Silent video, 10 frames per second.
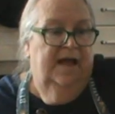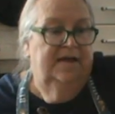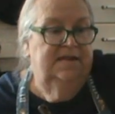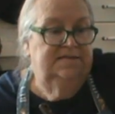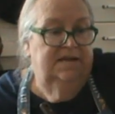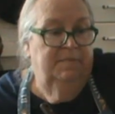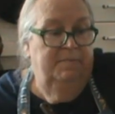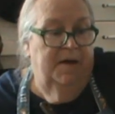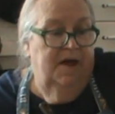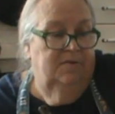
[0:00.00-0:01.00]
And I take my
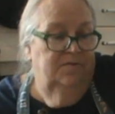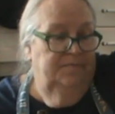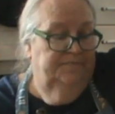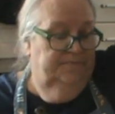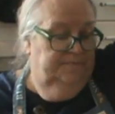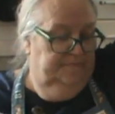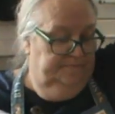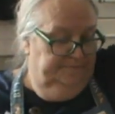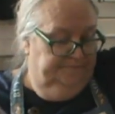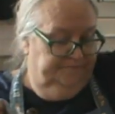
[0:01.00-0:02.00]
bottle
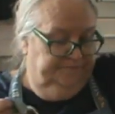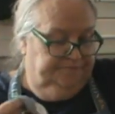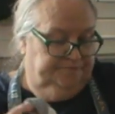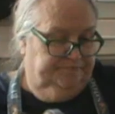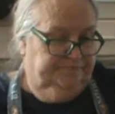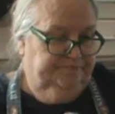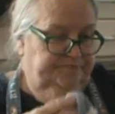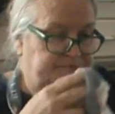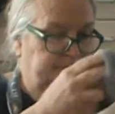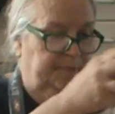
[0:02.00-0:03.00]
and